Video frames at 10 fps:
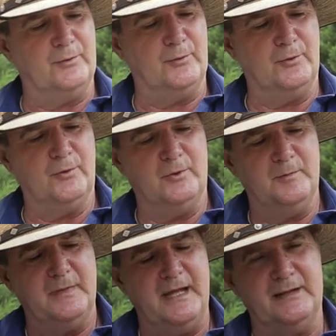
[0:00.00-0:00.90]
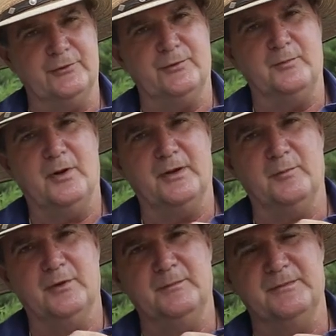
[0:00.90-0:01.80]
or hang on to by the
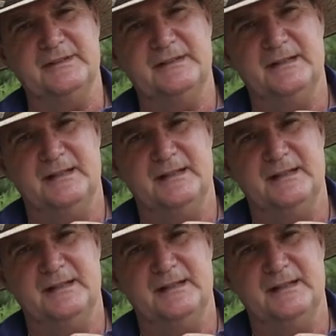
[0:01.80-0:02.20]
brims.